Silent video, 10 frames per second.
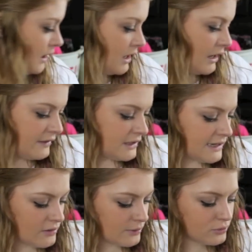And then
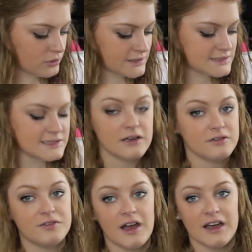now the boring
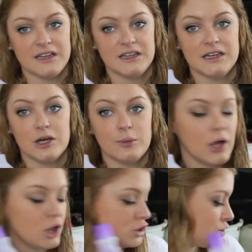stuff, I need a nail
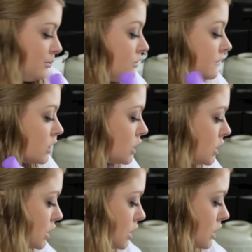polish remover.
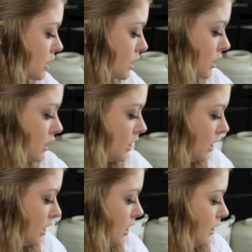
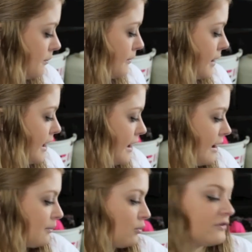
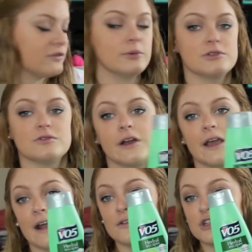My boyfriend was running
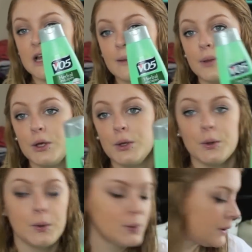out of
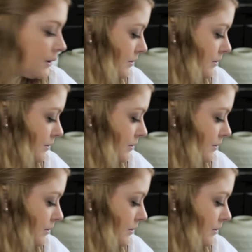shampoo.